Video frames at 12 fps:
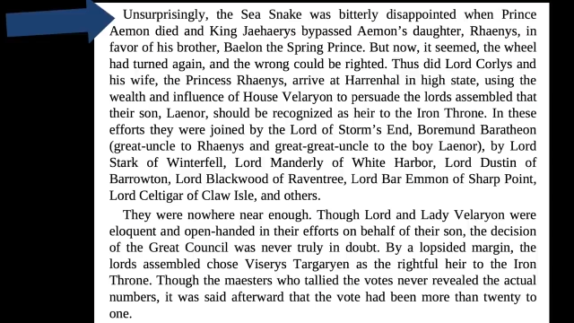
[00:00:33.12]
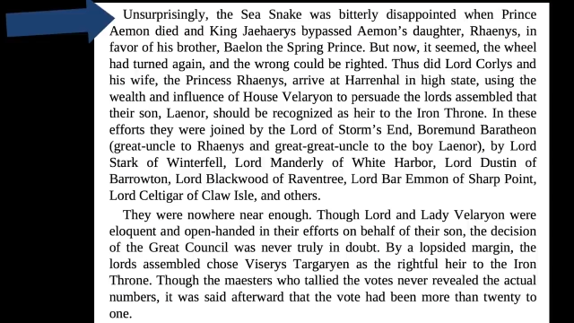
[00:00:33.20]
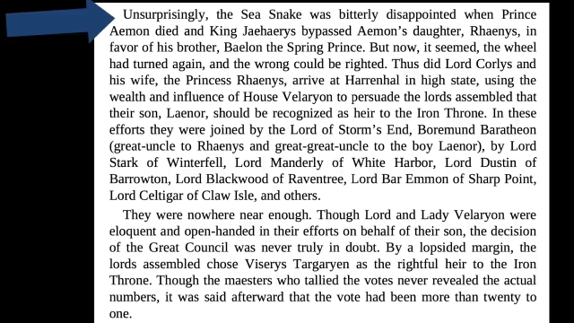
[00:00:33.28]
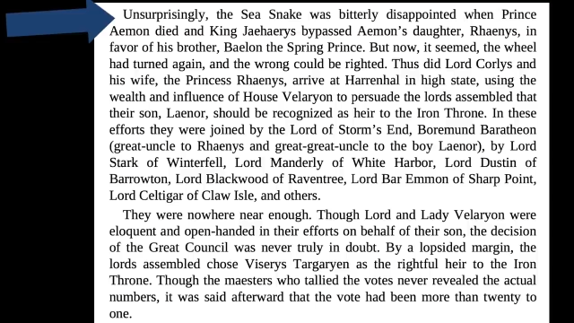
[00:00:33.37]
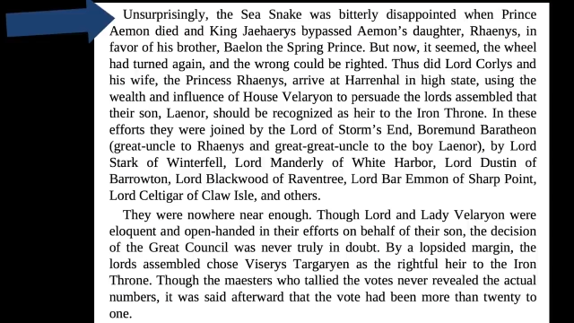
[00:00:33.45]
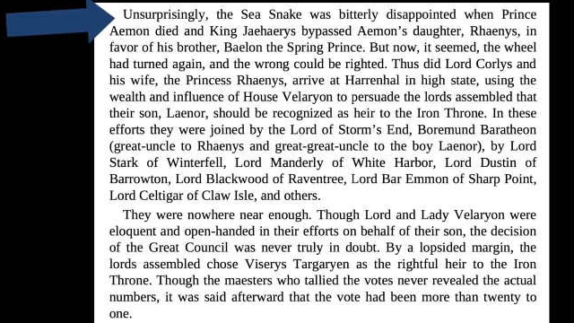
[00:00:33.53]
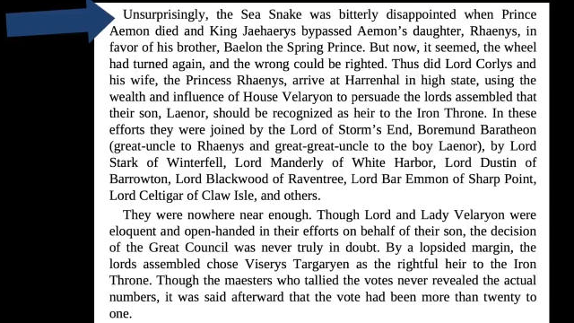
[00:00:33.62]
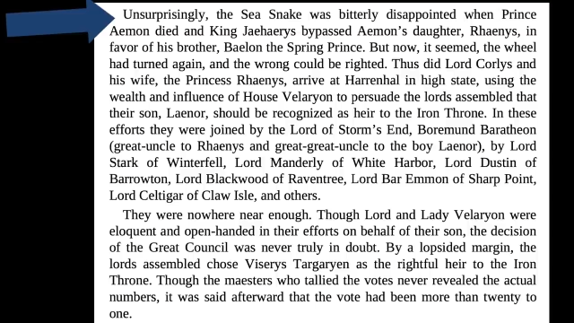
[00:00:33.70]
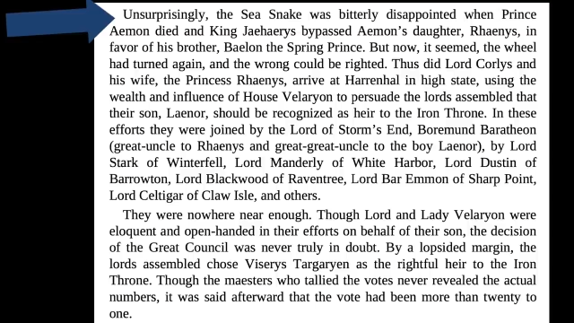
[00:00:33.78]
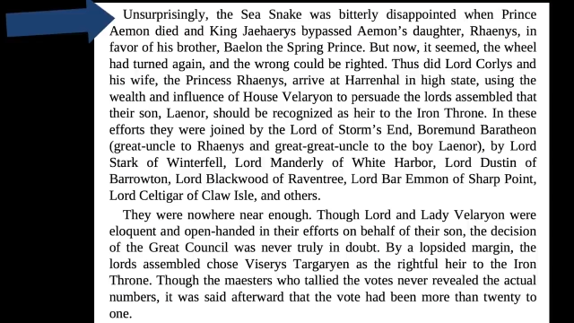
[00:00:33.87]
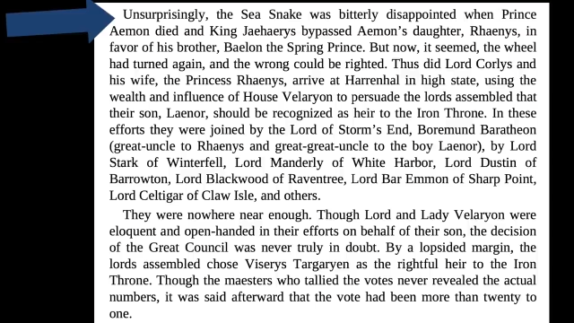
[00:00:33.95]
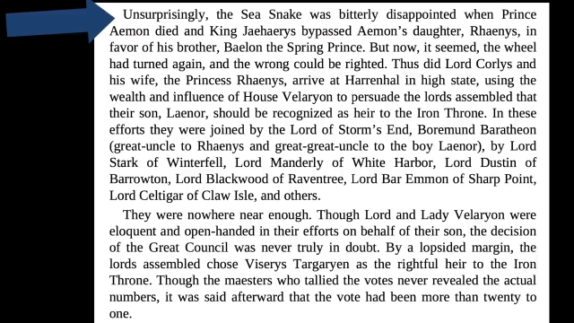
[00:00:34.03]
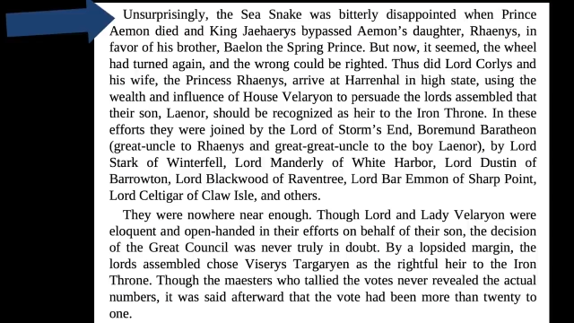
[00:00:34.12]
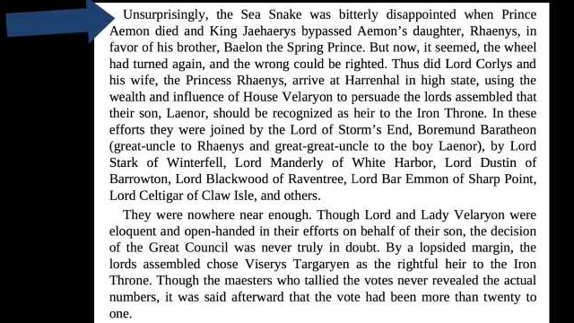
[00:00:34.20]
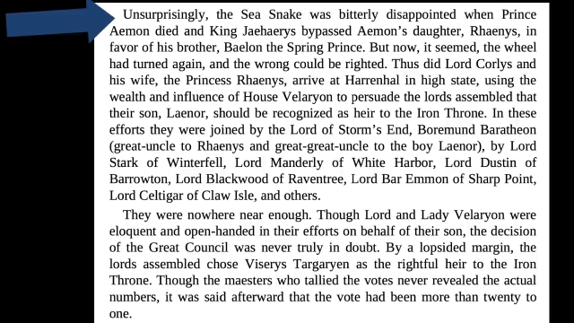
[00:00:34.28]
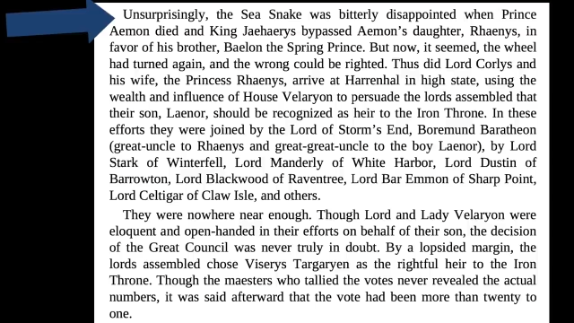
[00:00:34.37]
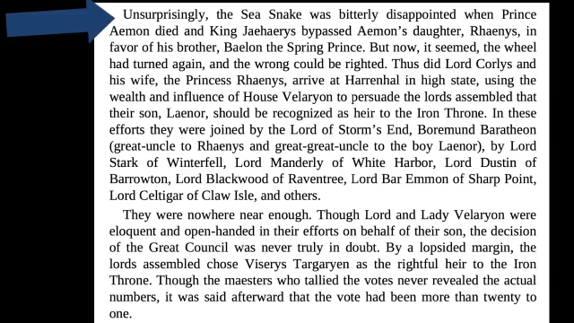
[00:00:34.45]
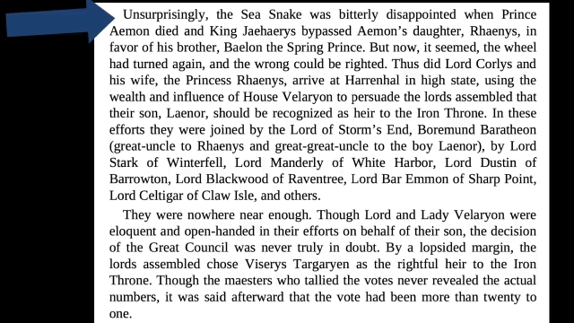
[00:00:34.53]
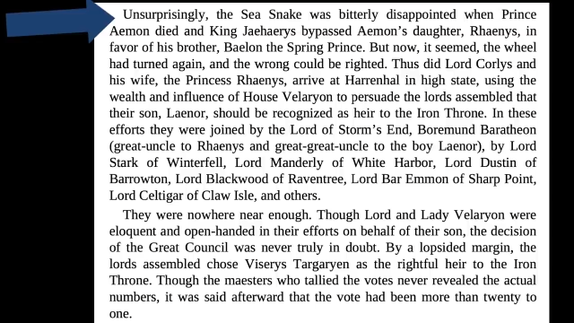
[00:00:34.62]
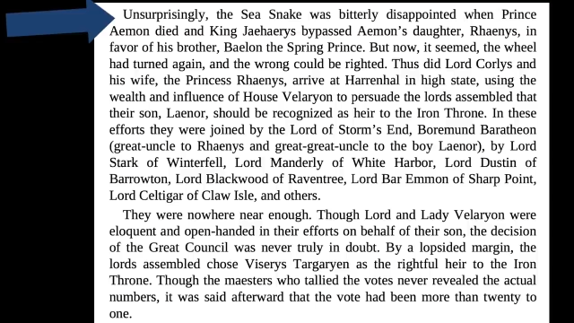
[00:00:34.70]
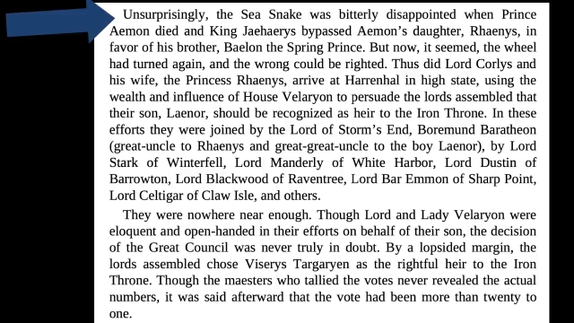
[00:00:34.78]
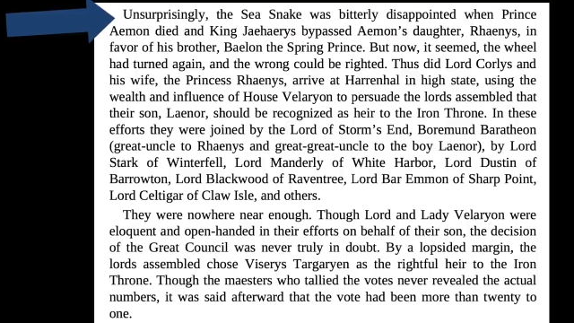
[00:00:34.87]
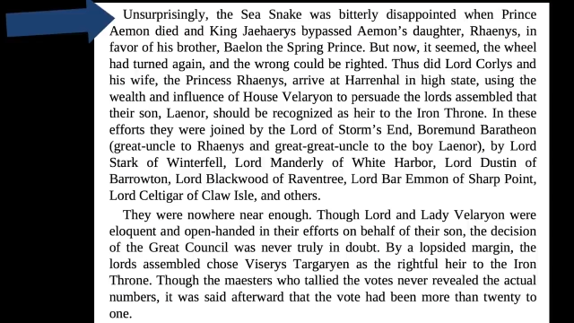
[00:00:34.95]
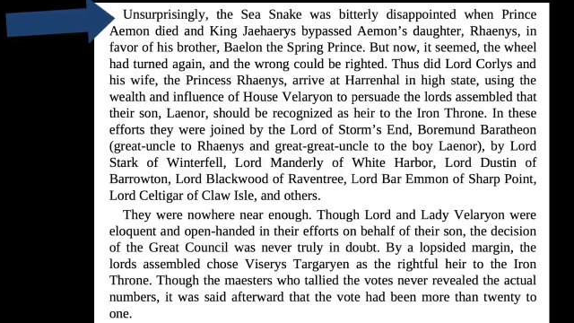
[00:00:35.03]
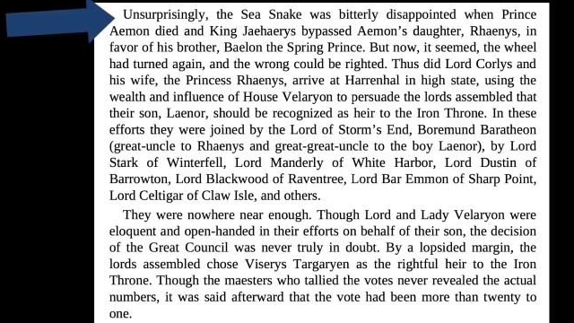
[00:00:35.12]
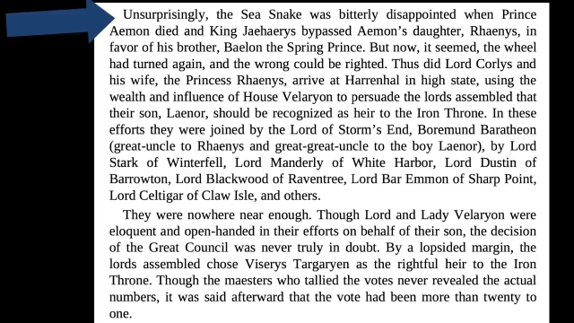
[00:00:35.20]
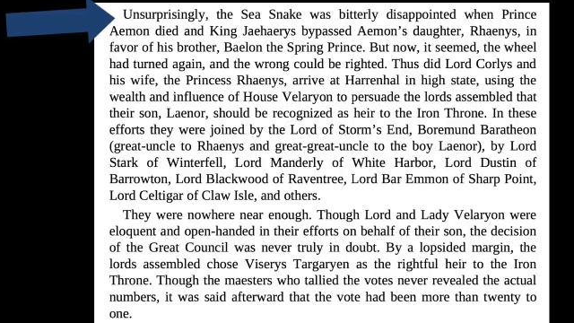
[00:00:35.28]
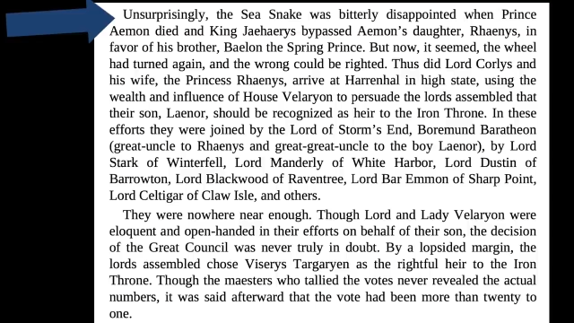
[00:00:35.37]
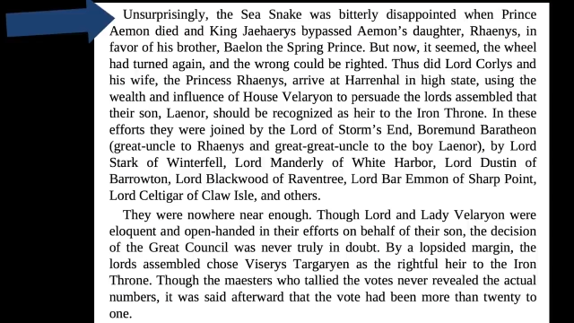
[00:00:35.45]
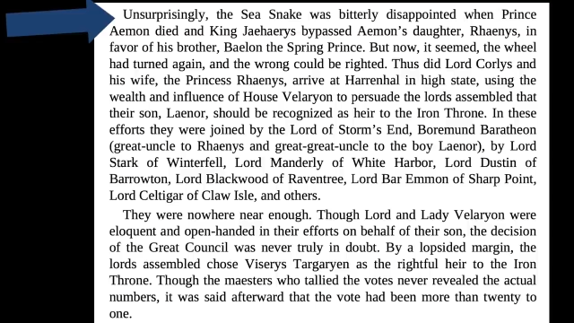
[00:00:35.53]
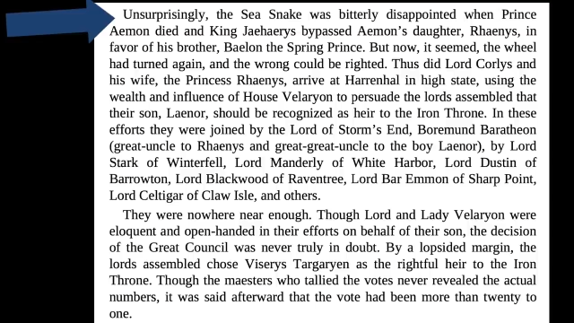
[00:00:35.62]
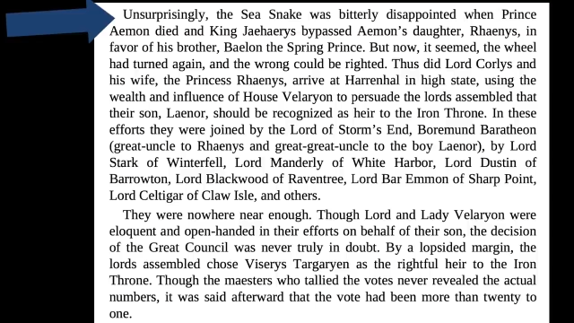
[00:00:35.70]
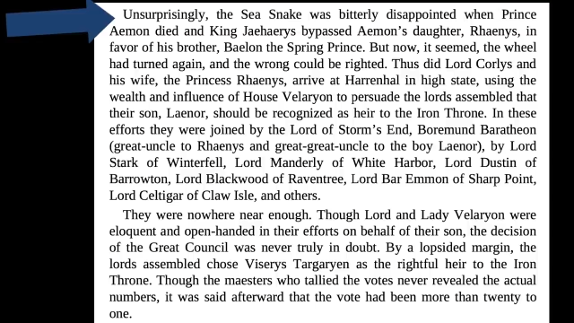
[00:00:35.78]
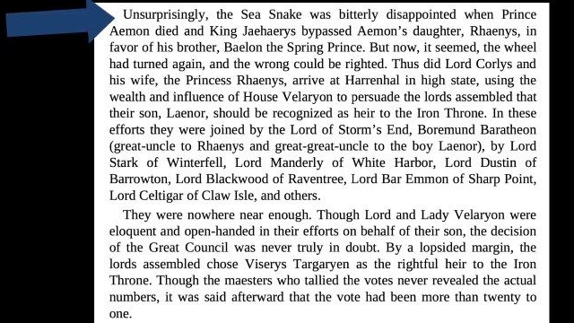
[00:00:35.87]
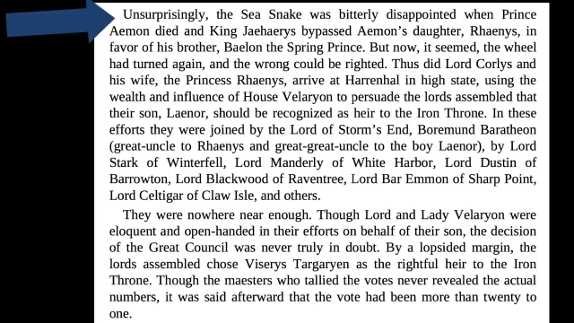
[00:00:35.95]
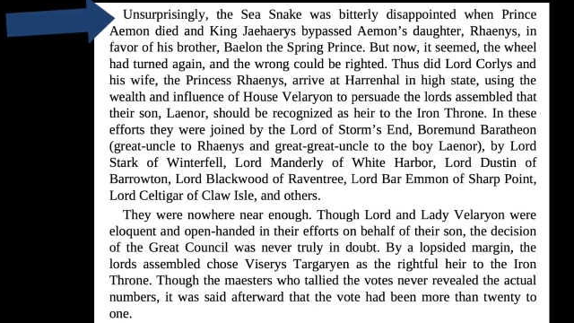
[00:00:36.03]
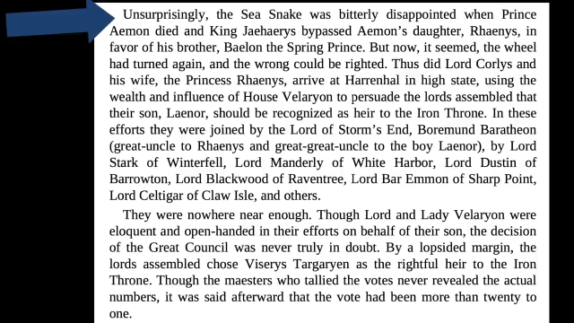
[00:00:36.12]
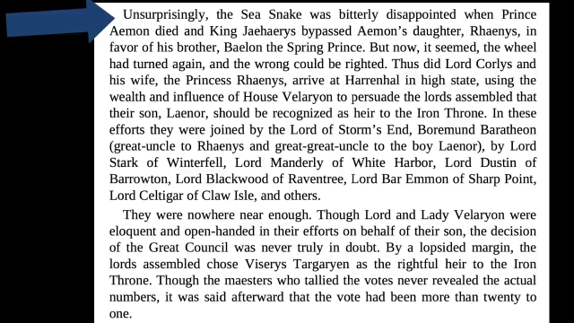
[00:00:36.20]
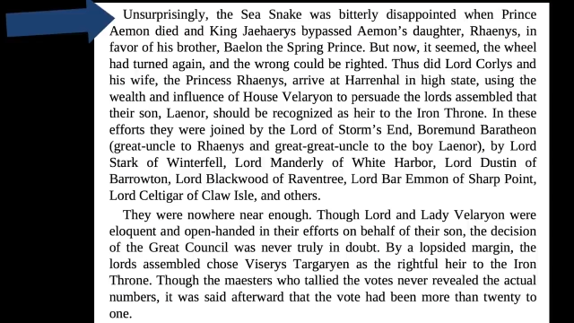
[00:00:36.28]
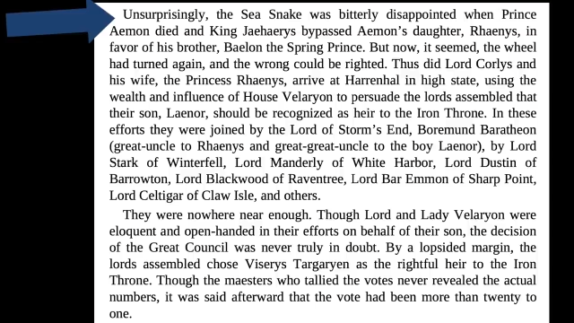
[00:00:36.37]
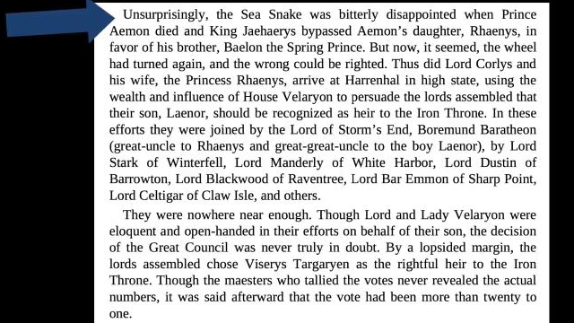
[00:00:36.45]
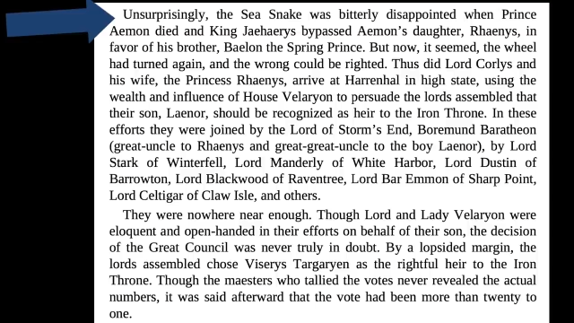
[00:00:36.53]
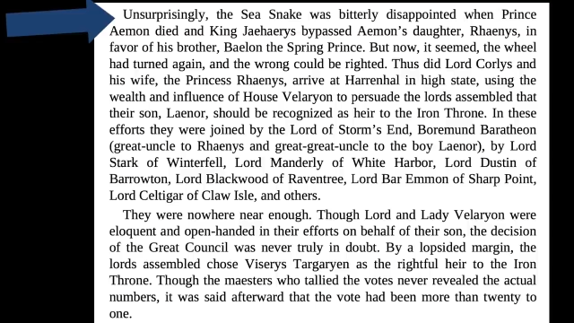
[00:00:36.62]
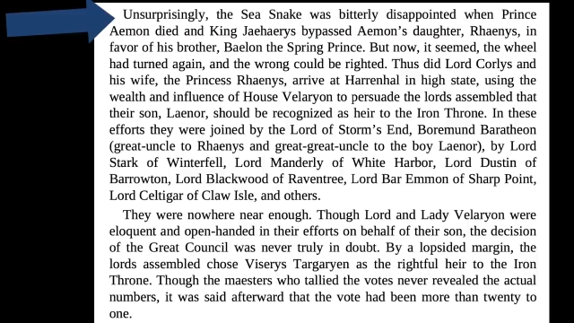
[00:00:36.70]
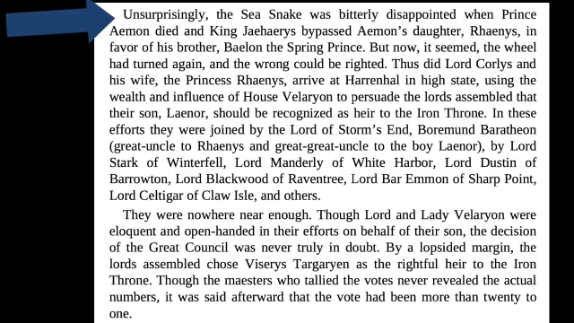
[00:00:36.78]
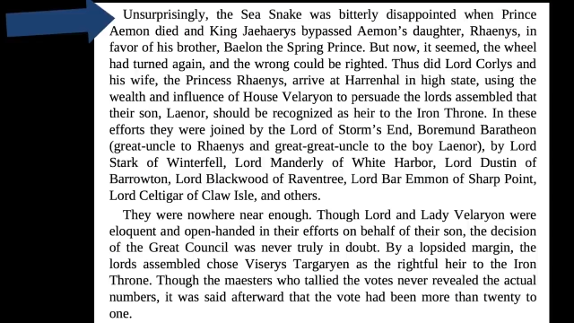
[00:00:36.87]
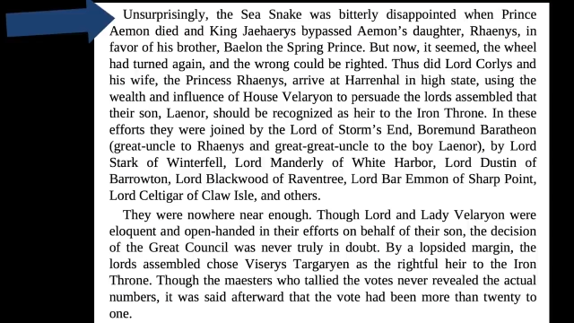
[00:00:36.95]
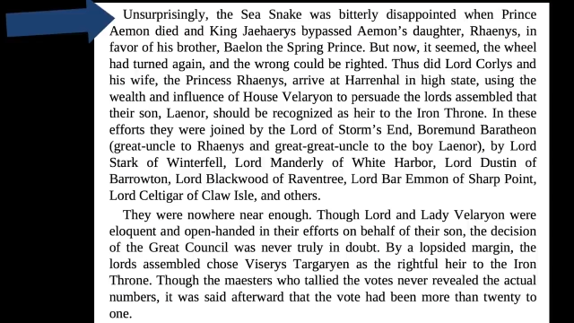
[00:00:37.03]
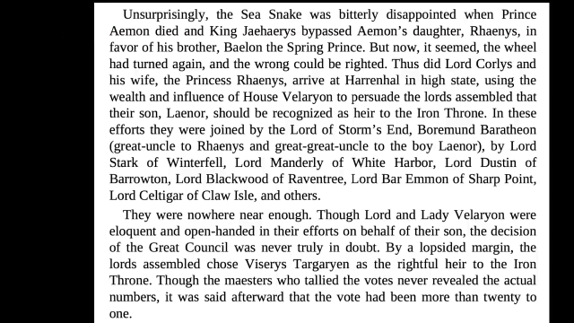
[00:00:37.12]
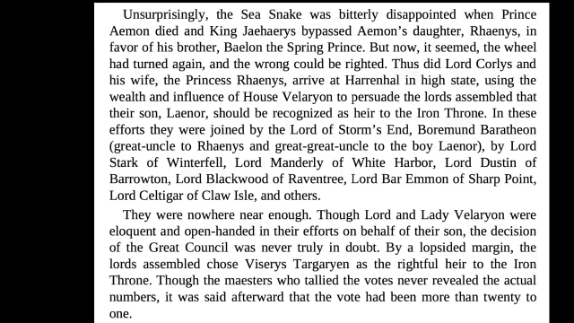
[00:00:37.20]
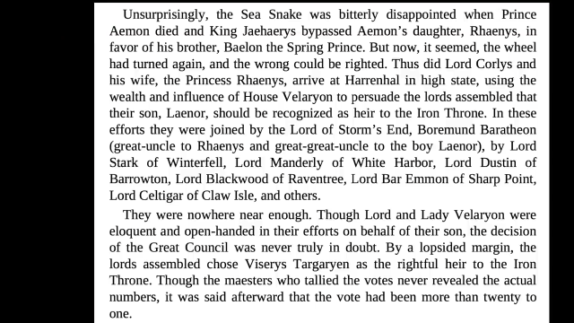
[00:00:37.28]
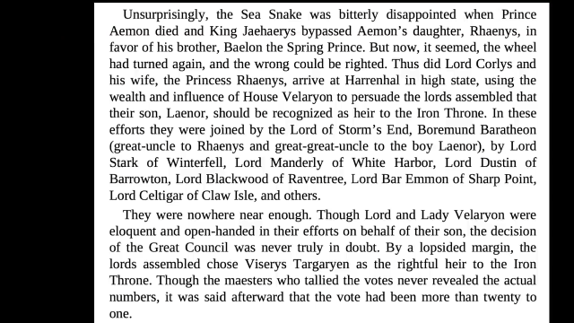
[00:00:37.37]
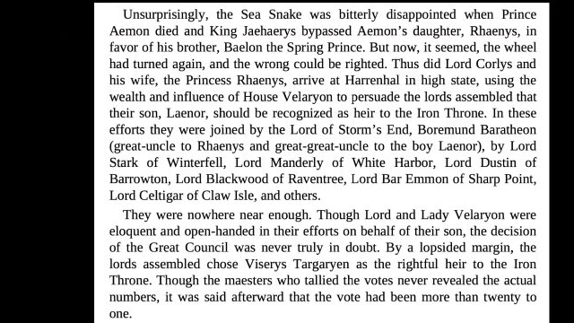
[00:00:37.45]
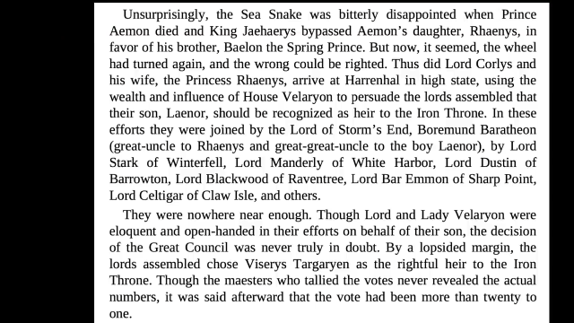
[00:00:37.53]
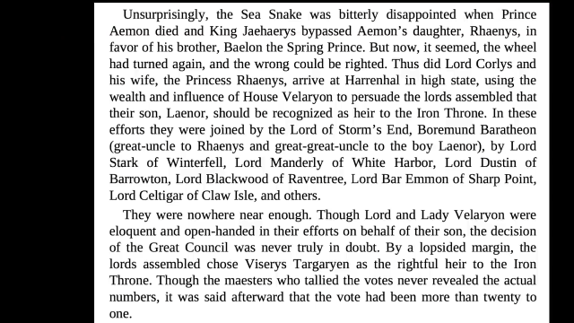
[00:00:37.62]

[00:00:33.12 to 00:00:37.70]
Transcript: No face is visible, so there are no lips to read.